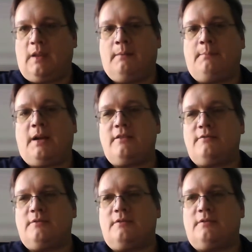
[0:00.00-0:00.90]

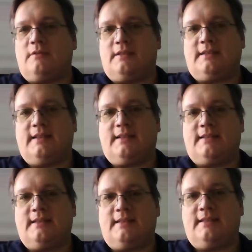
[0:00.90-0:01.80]
Module
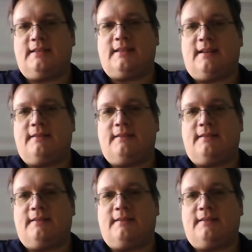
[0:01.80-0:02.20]
6 is